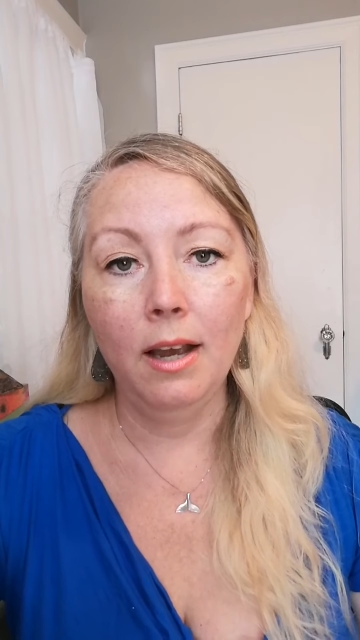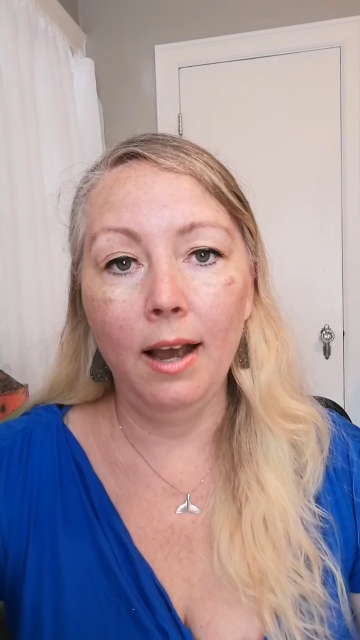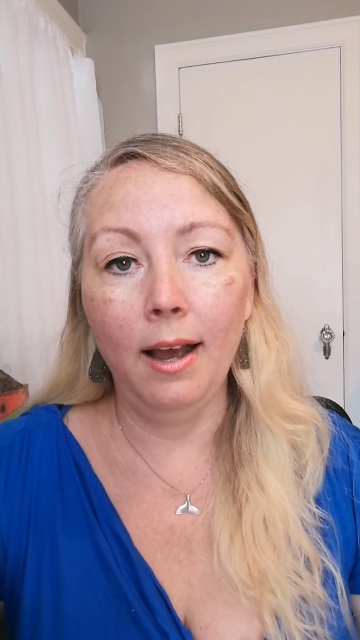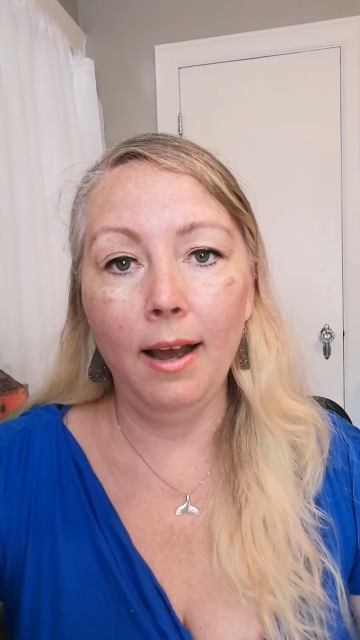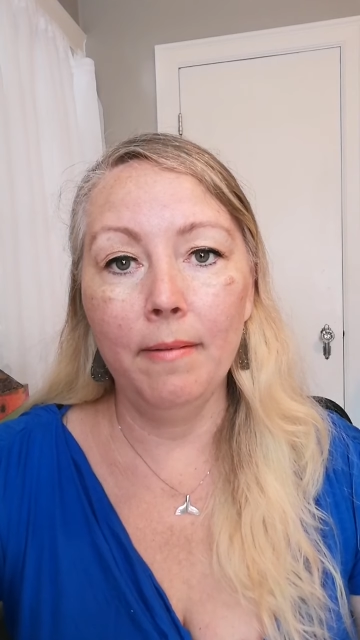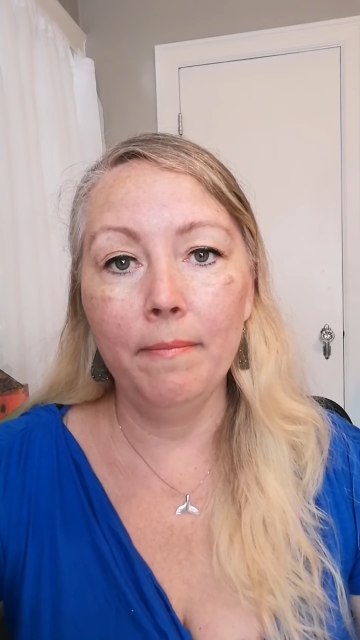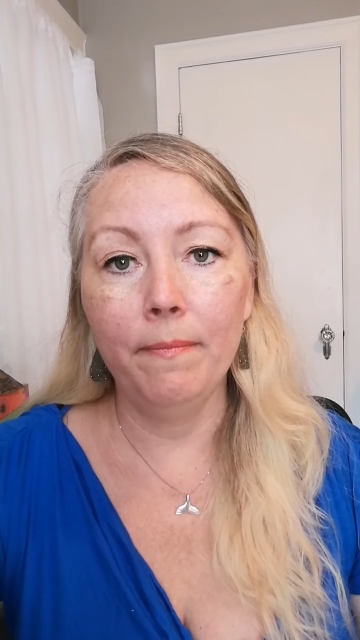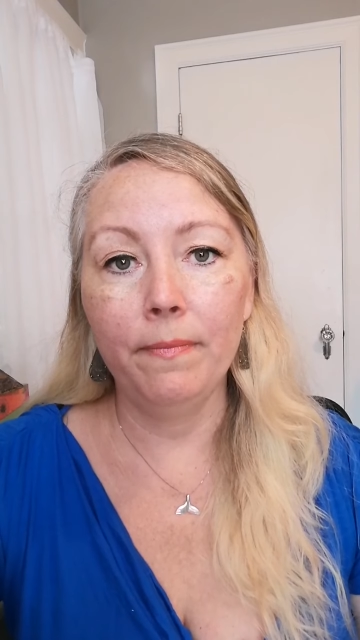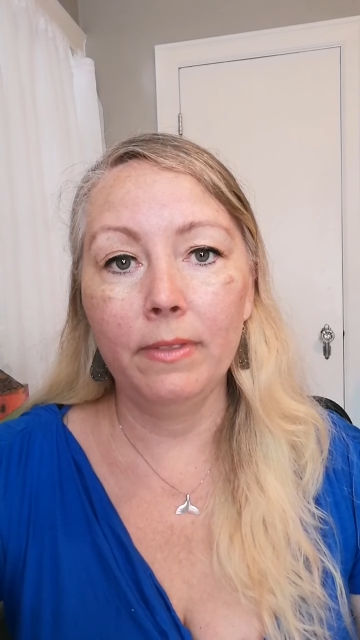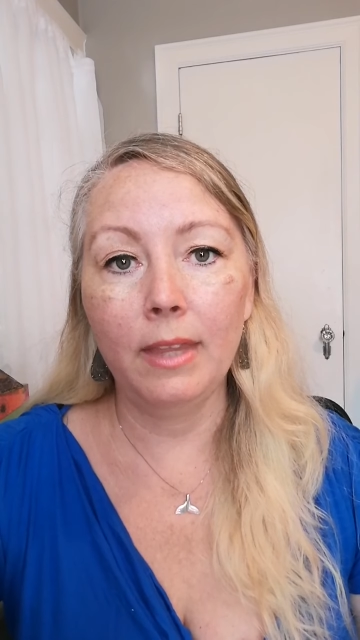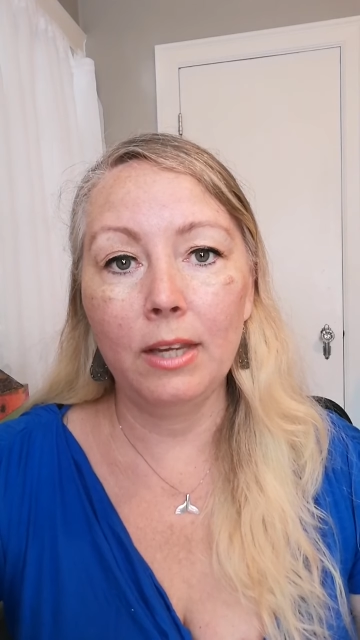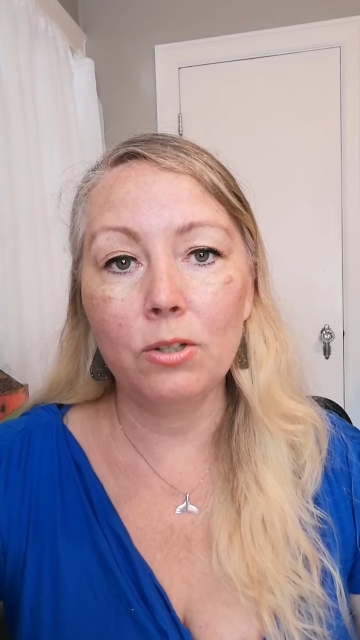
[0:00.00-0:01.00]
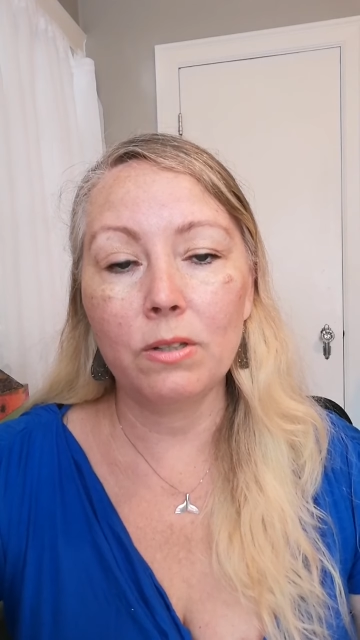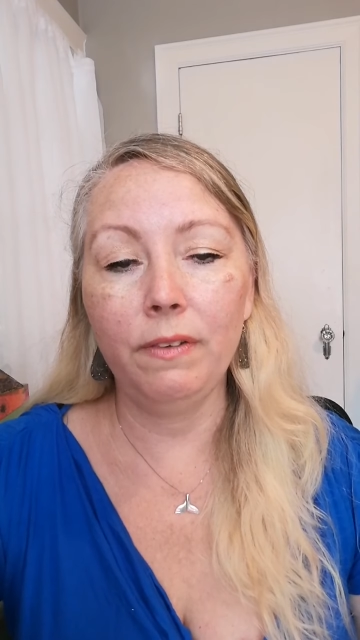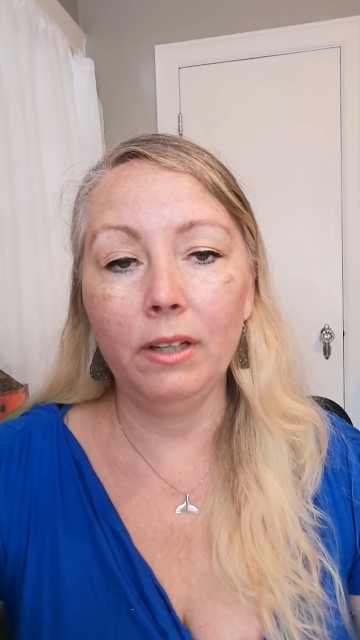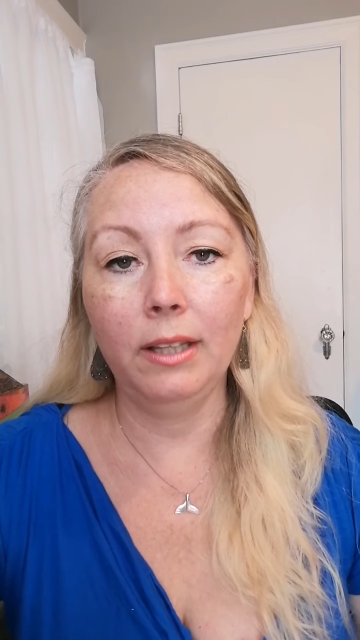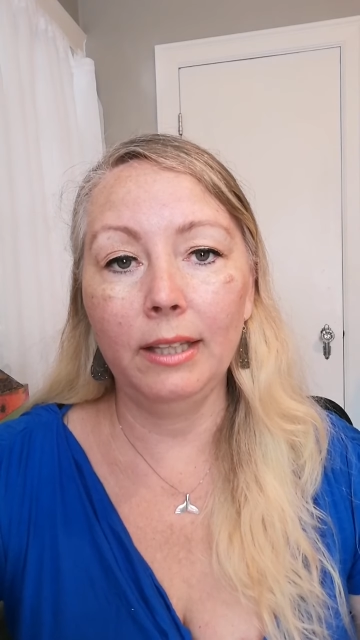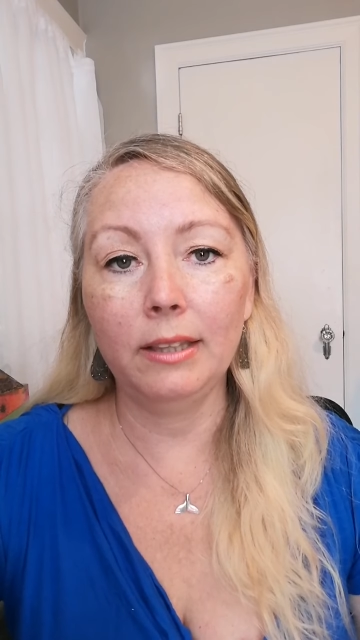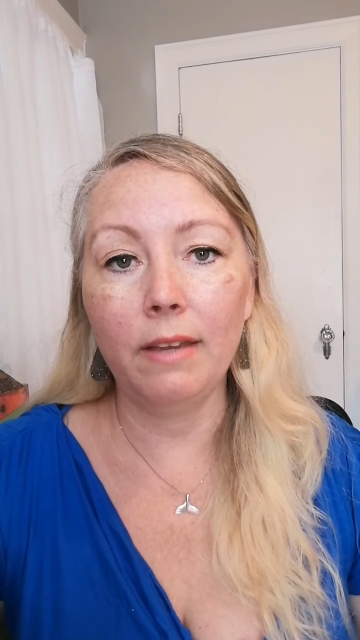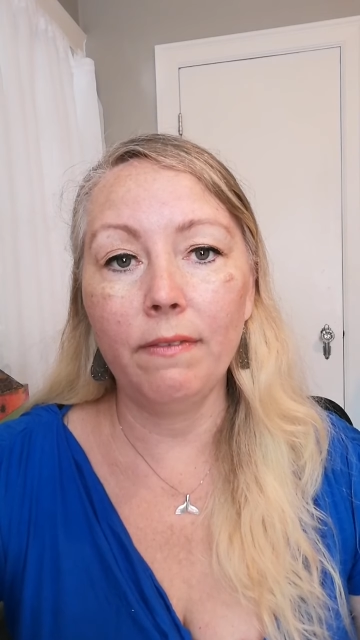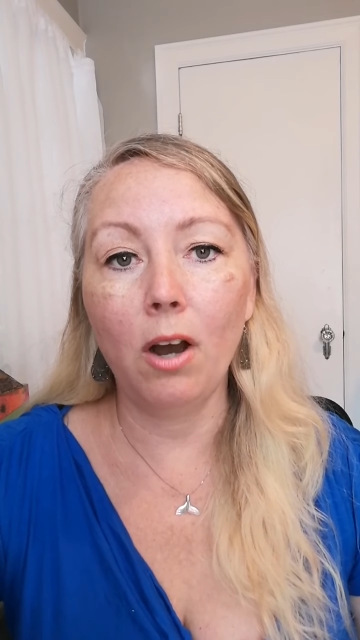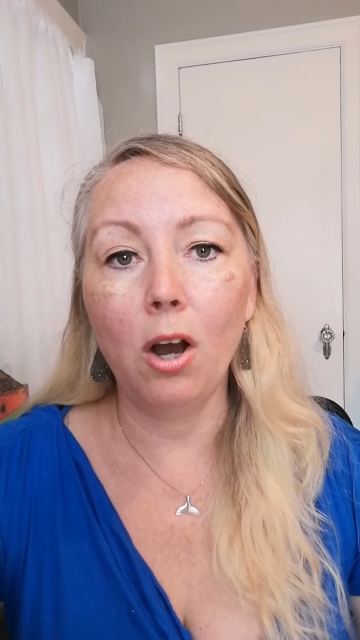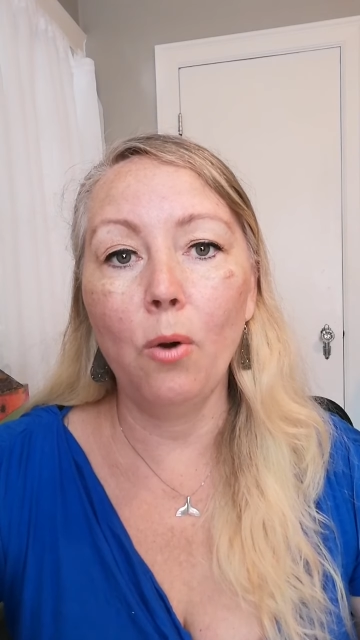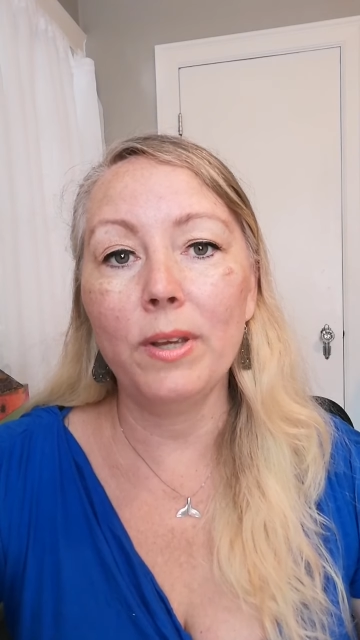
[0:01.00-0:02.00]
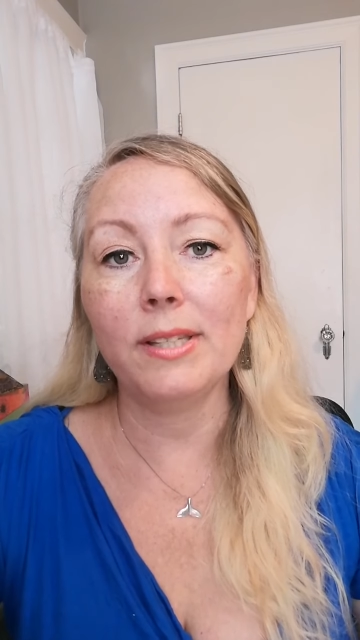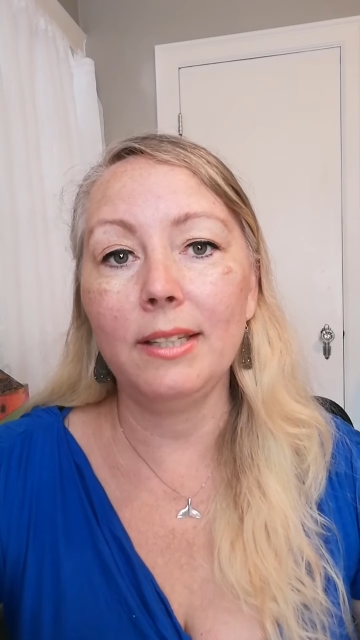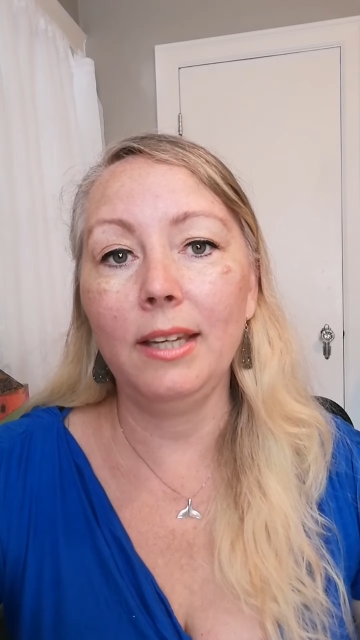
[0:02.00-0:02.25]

um, they just feel like they've always